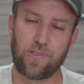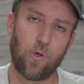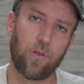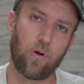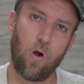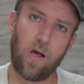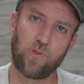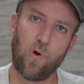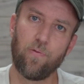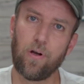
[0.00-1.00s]
so the
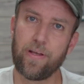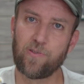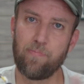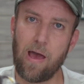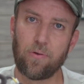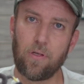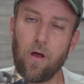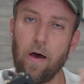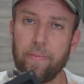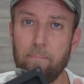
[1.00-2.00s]
crossover is mounted
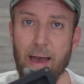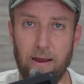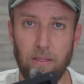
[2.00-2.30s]
on the back